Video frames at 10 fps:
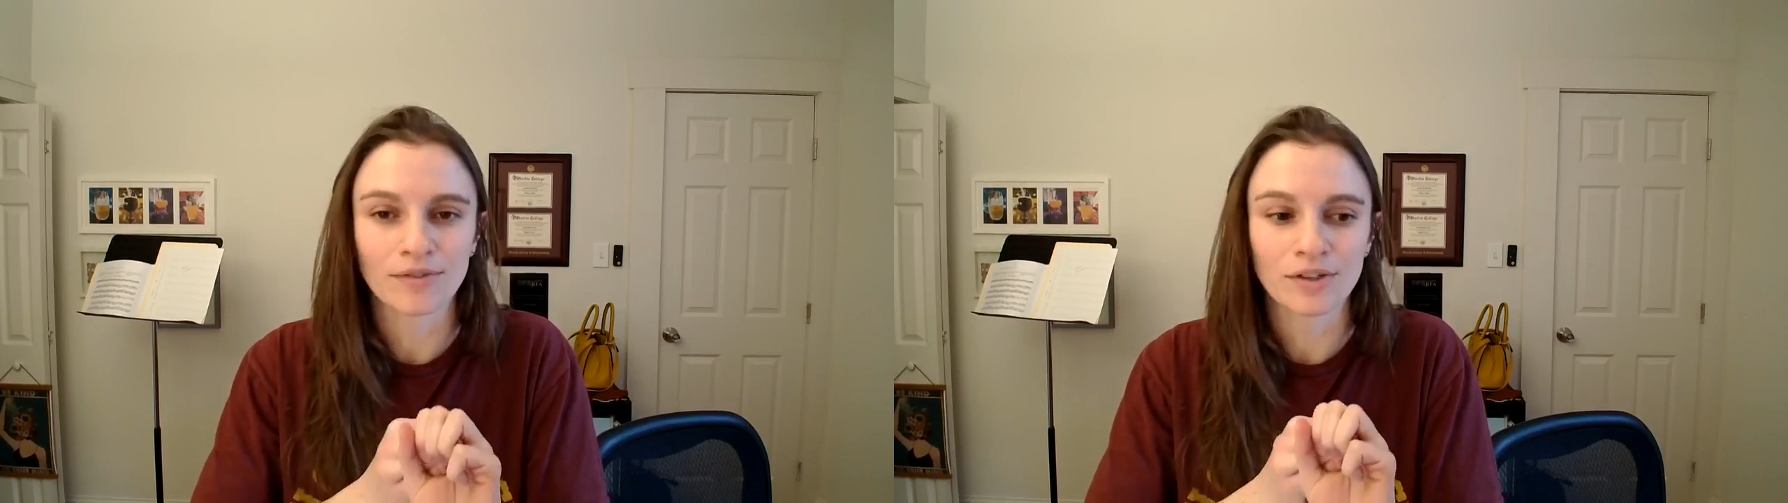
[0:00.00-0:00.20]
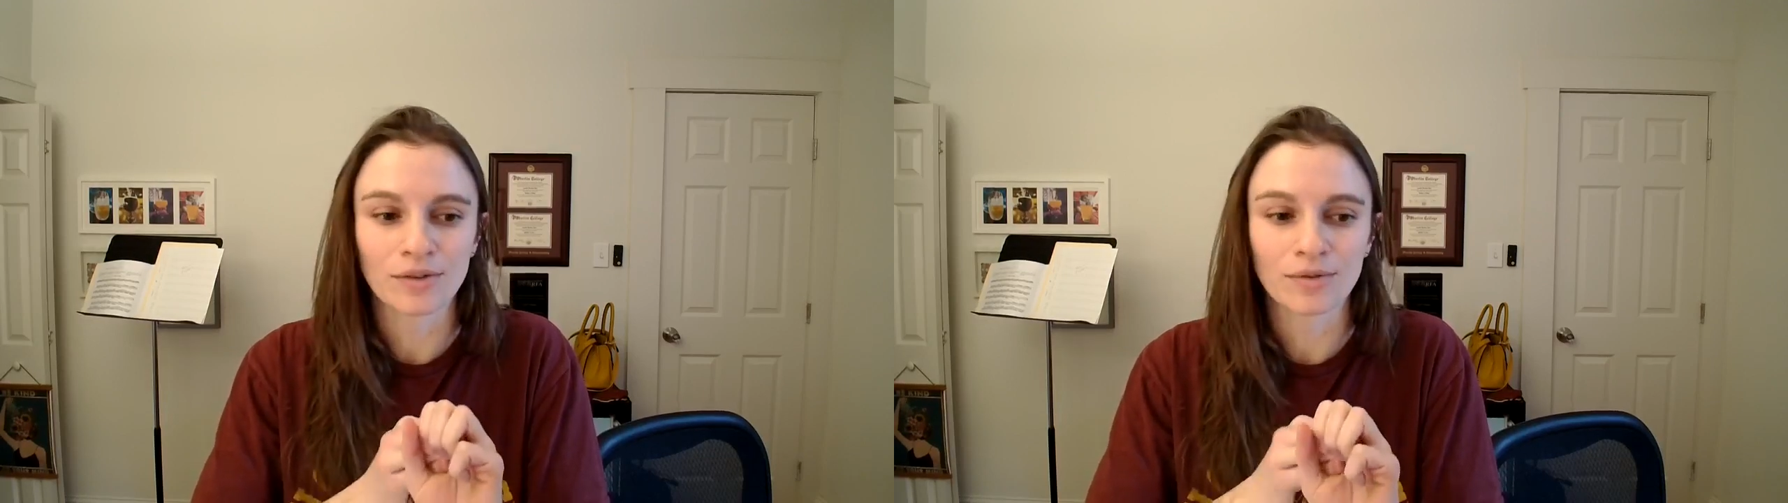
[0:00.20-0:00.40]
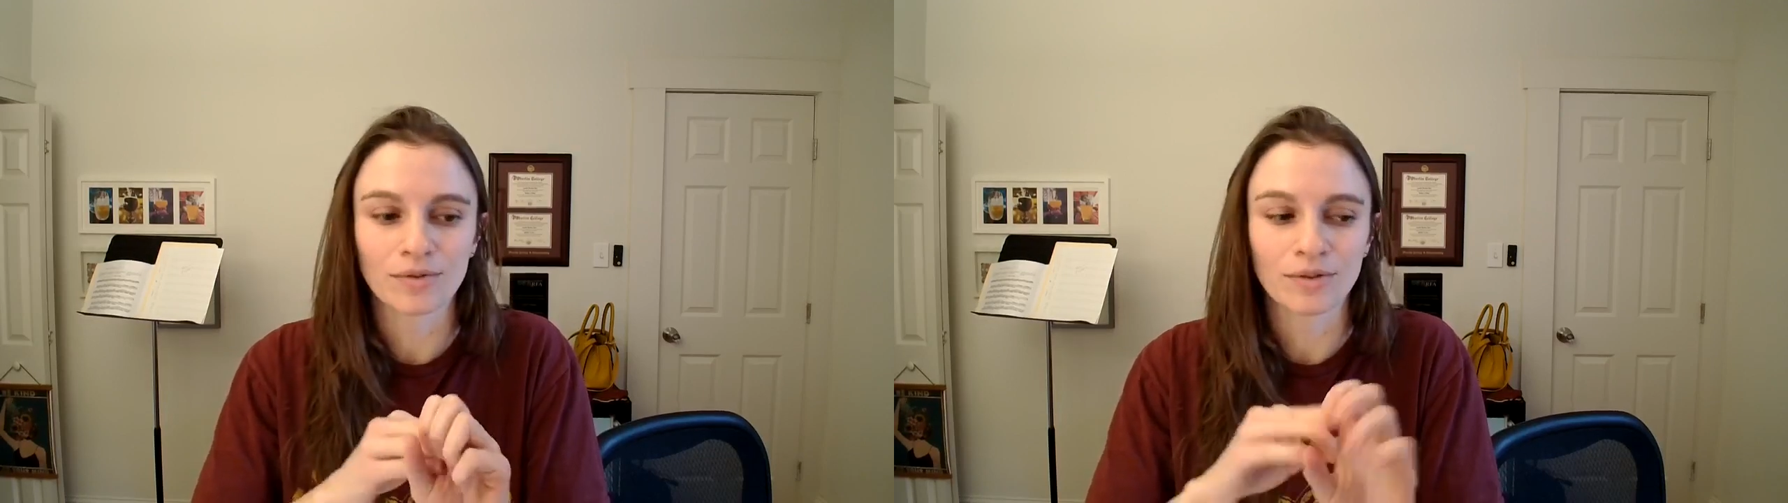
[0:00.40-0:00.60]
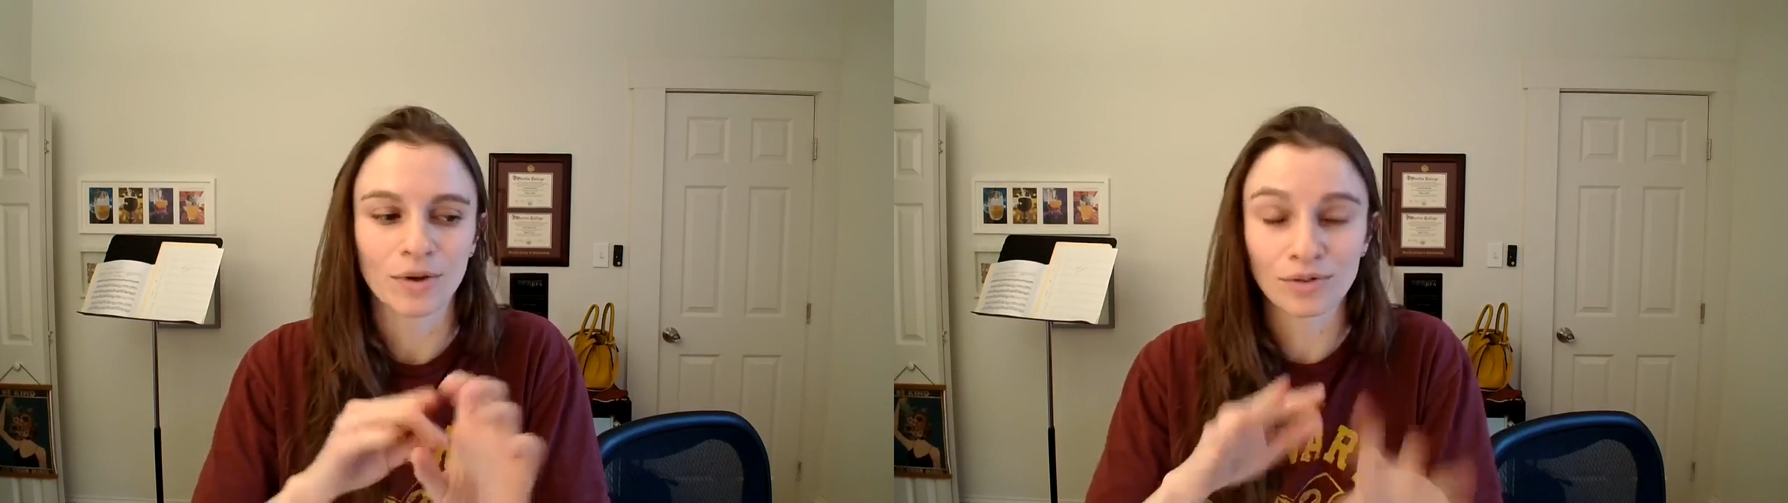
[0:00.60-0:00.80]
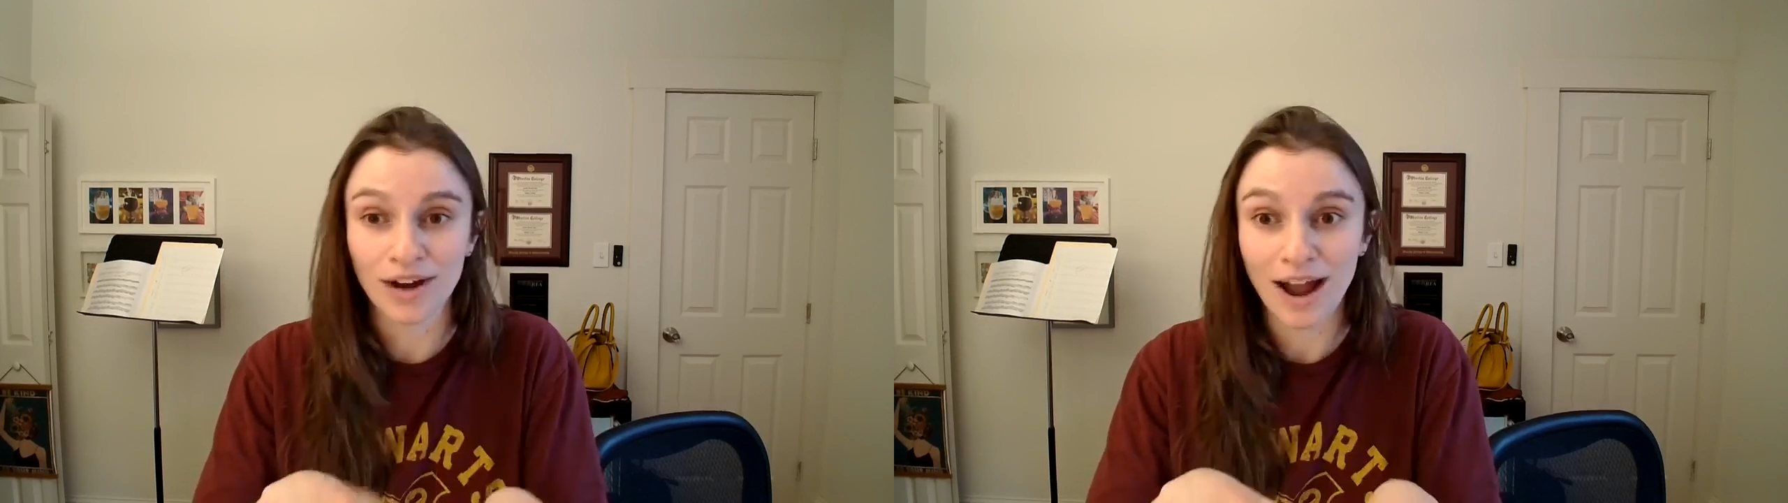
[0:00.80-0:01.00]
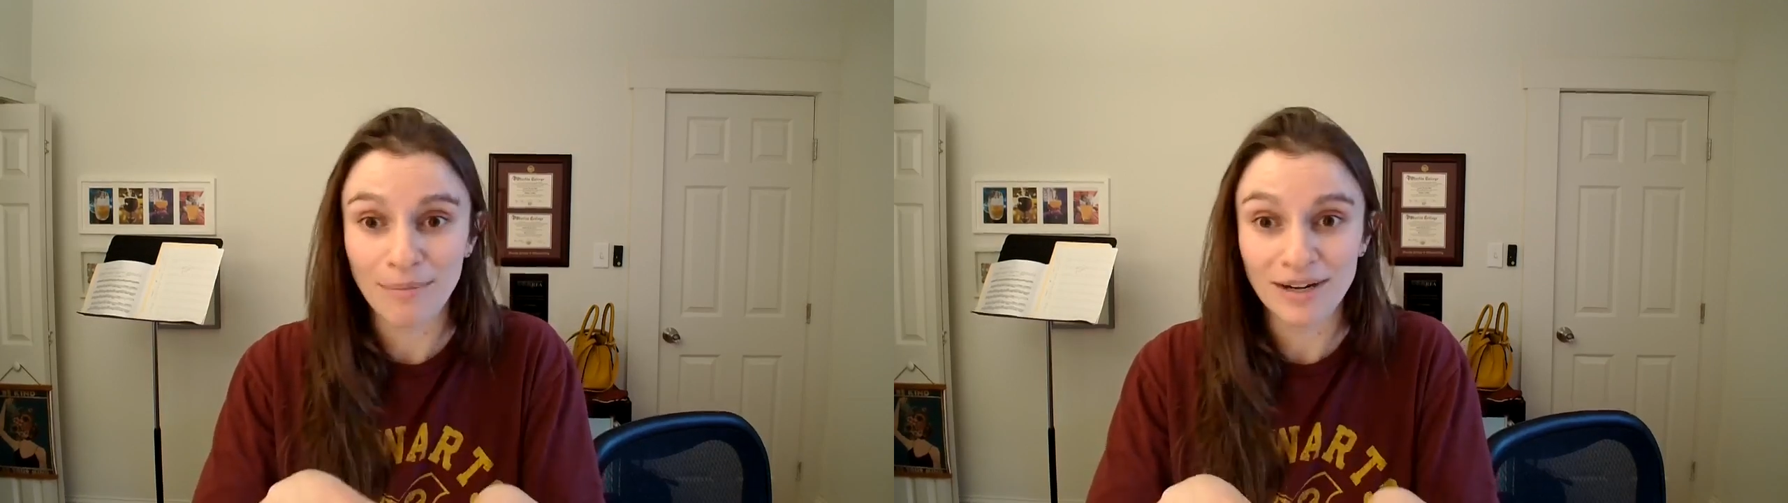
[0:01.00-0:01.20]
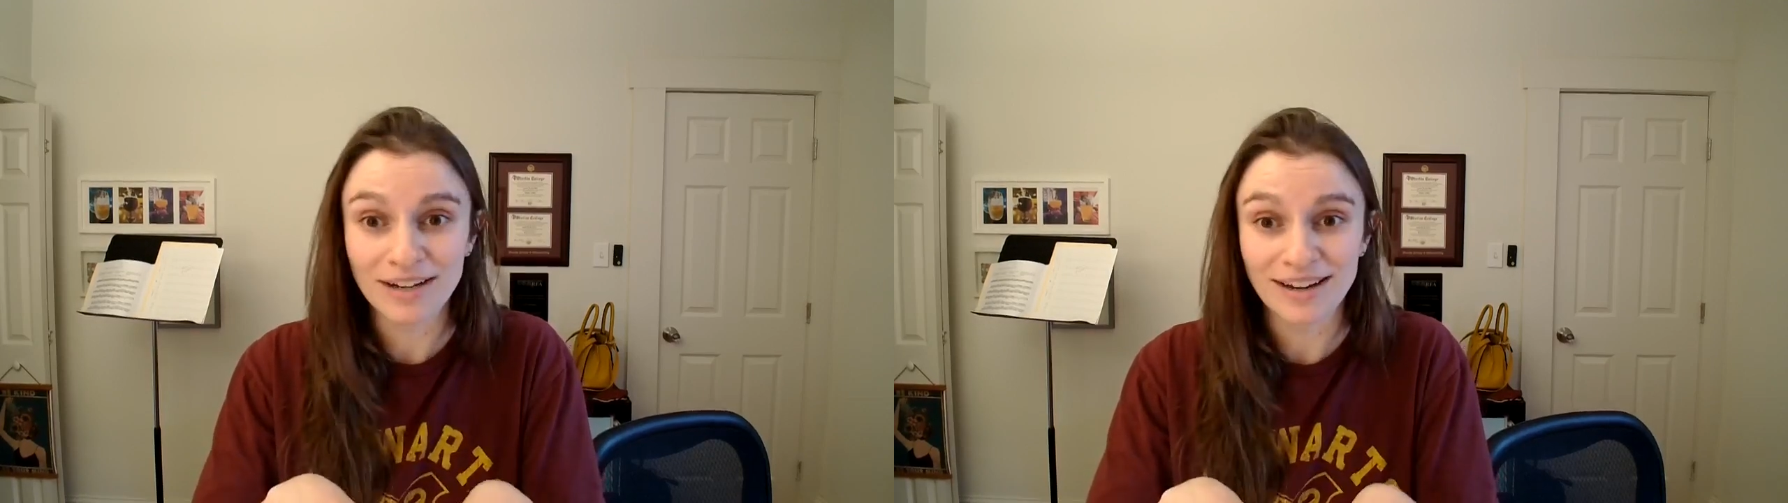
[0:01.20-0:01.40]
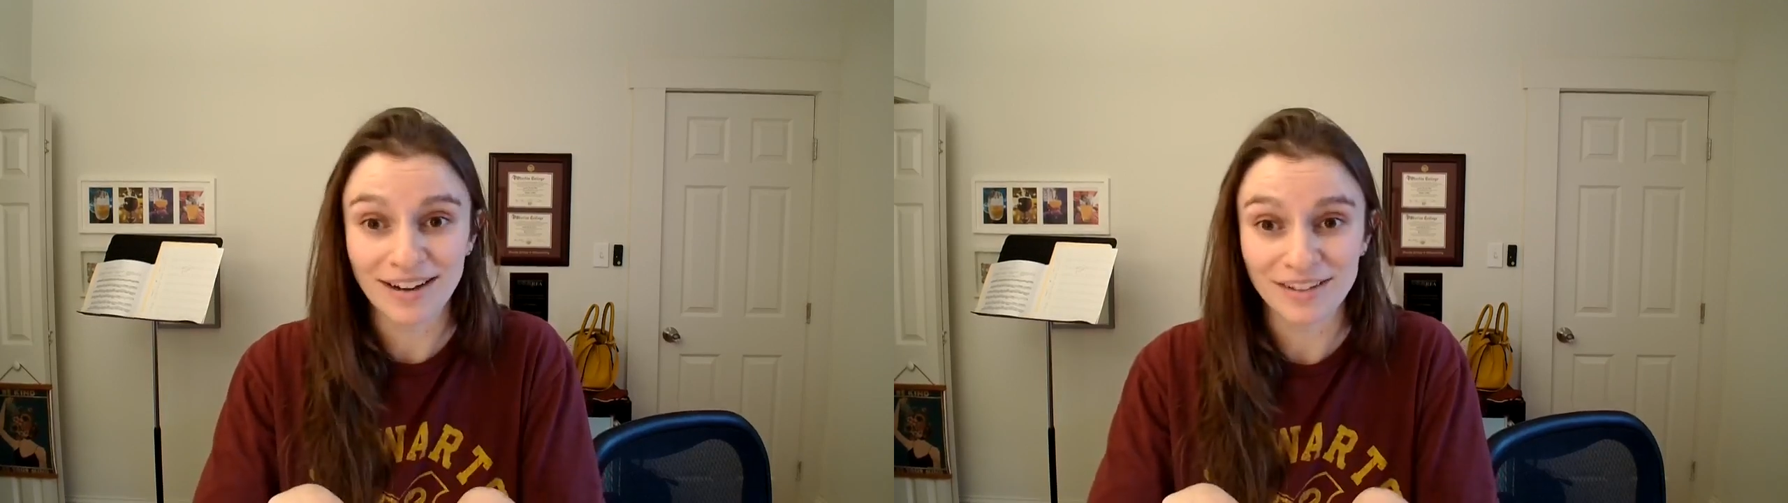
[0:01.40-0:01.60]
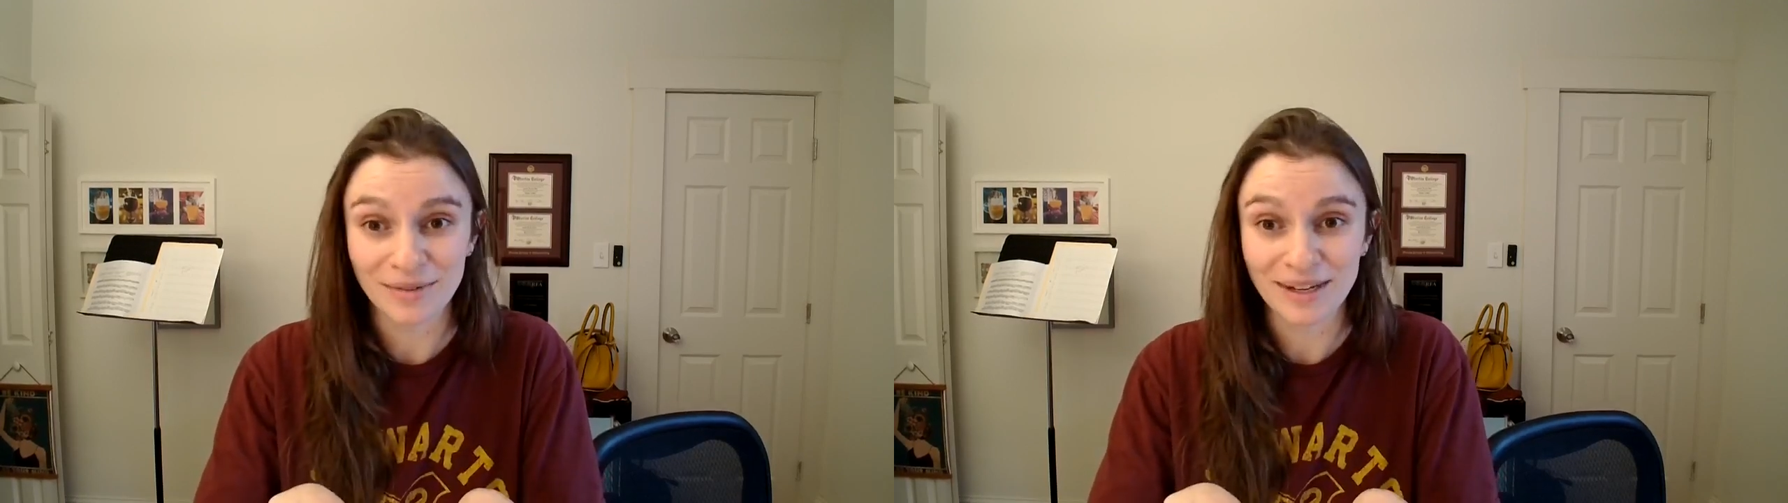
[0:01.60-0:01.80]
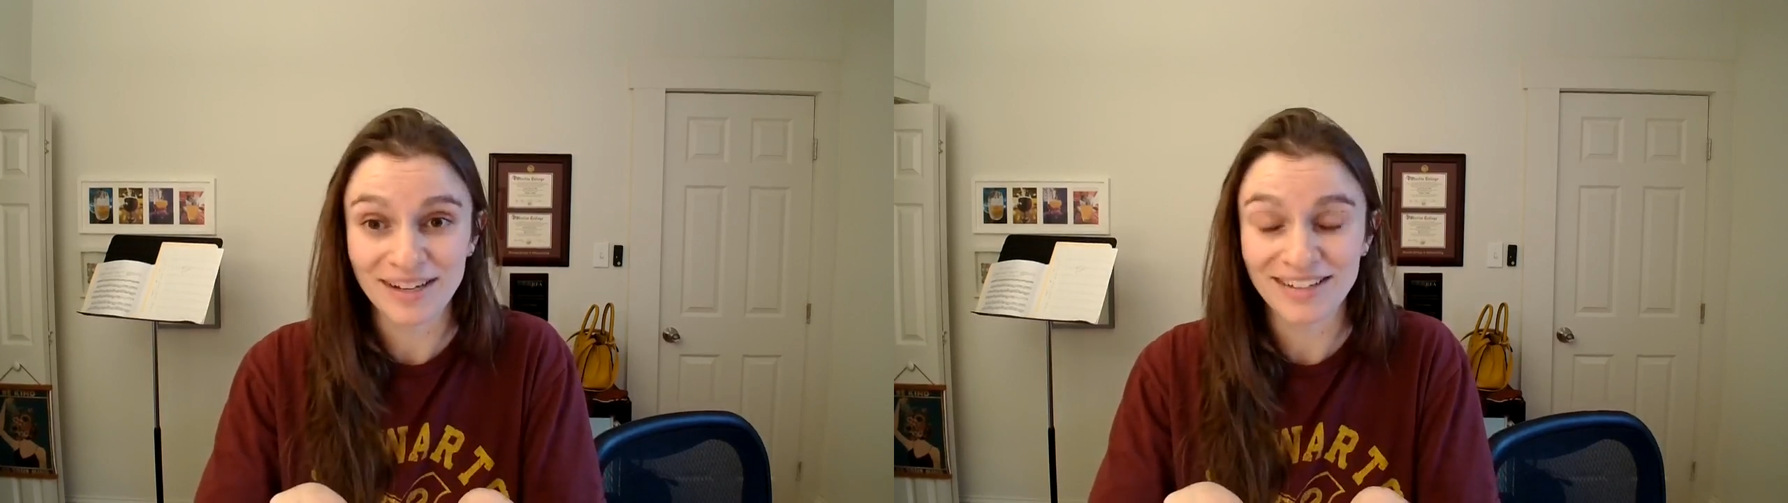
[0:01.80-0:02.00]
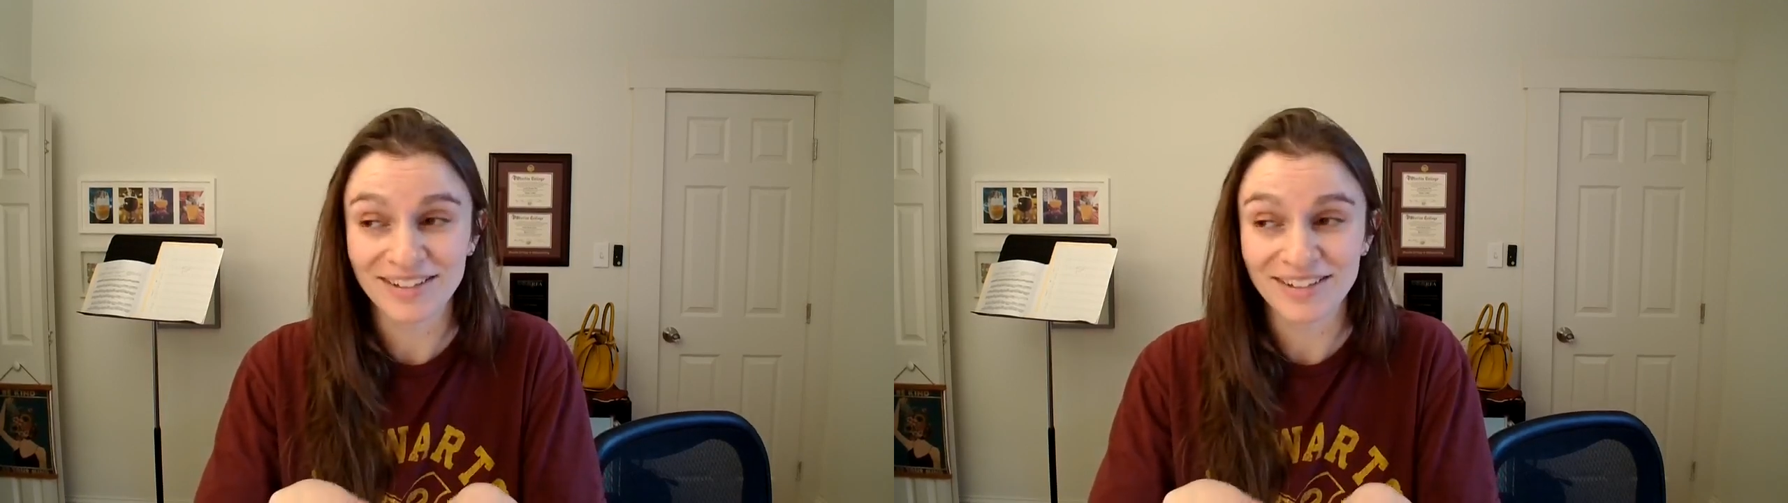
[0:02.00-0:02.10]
So those are happening next week,